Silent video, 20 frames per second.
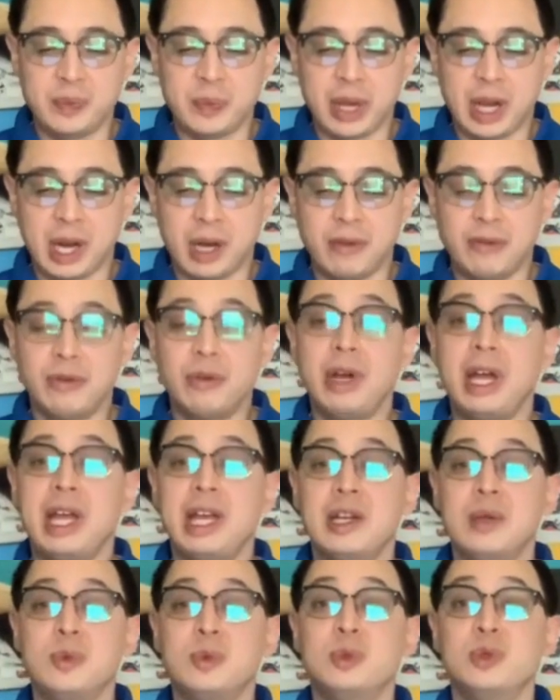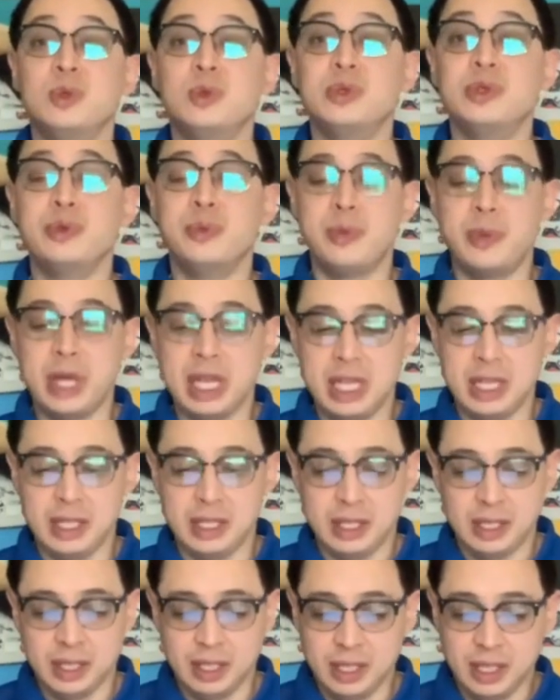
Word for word: powerful animals was made.